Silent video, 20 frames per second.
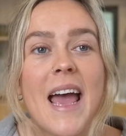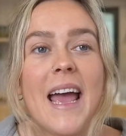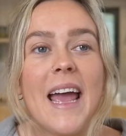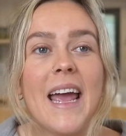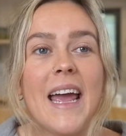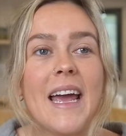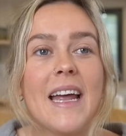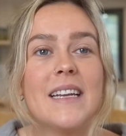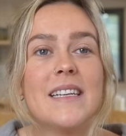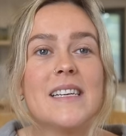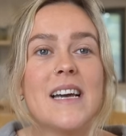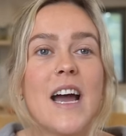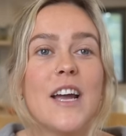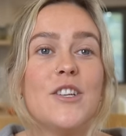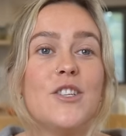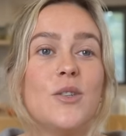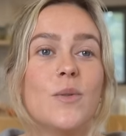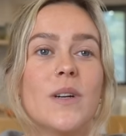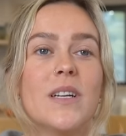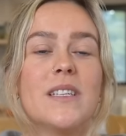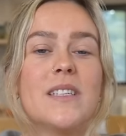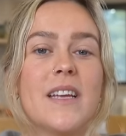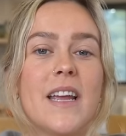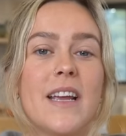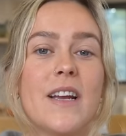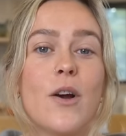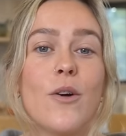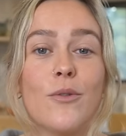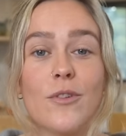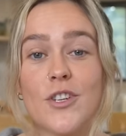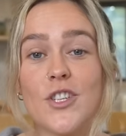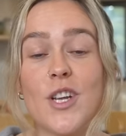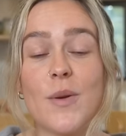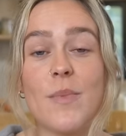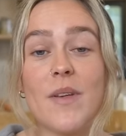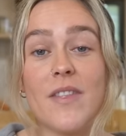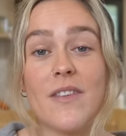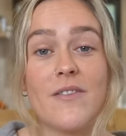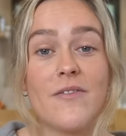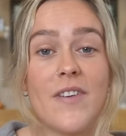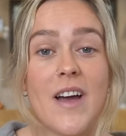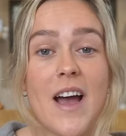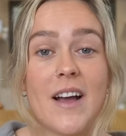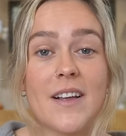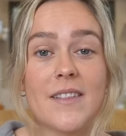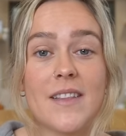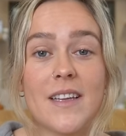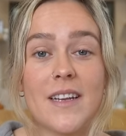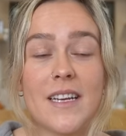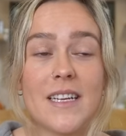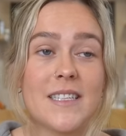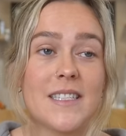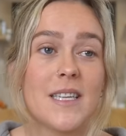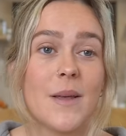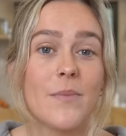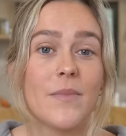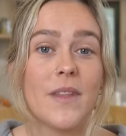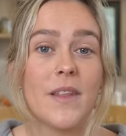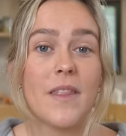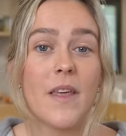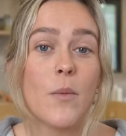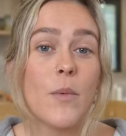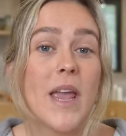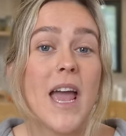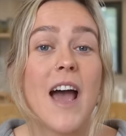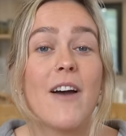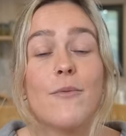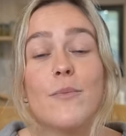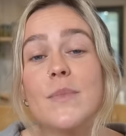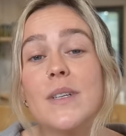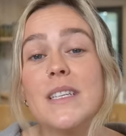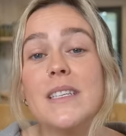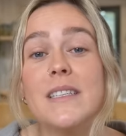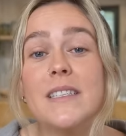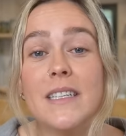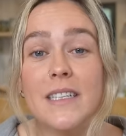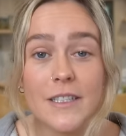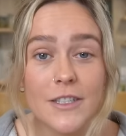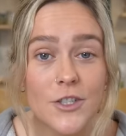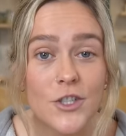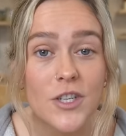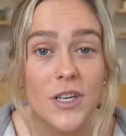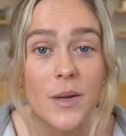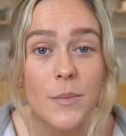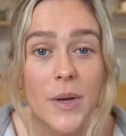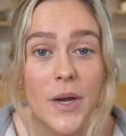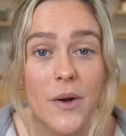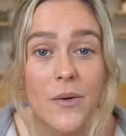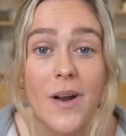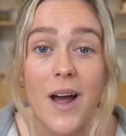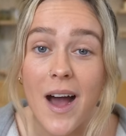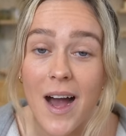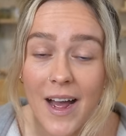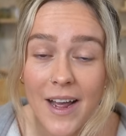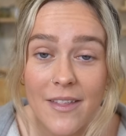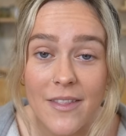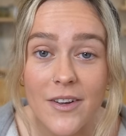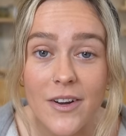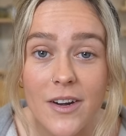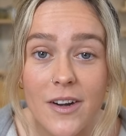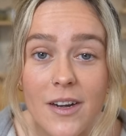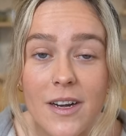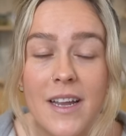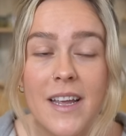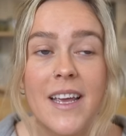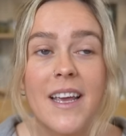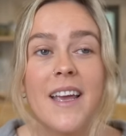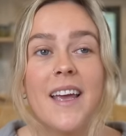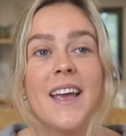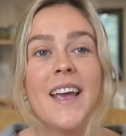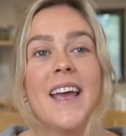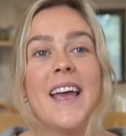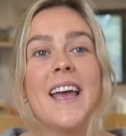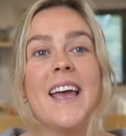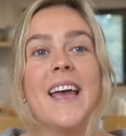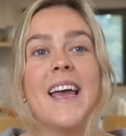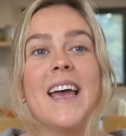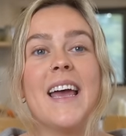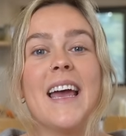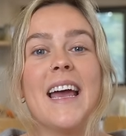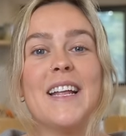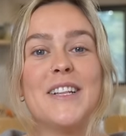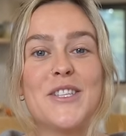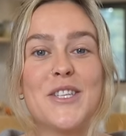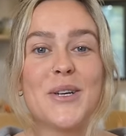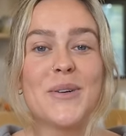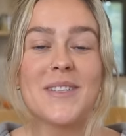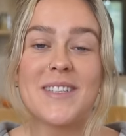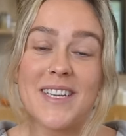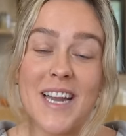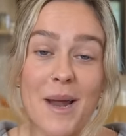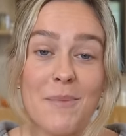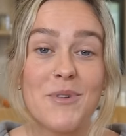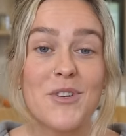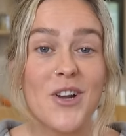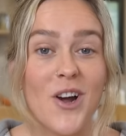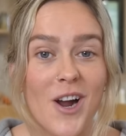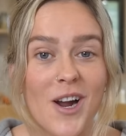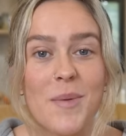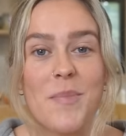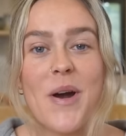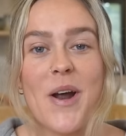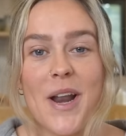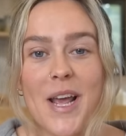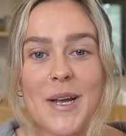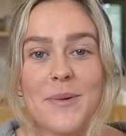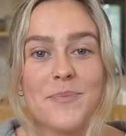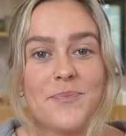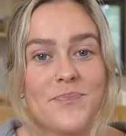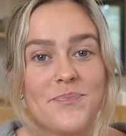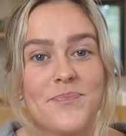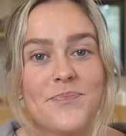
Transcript: And I do want to take ownership in the fact that it's something that we haven't been diligent about either. And so it's time to talk about it.